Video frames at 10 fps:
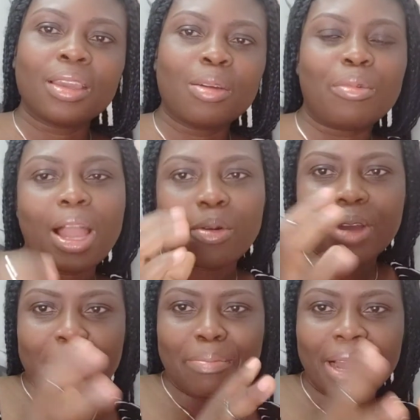We are
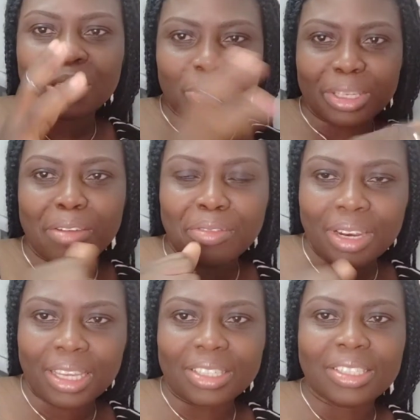going back to the
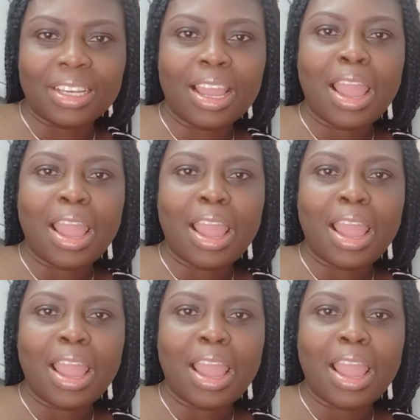village.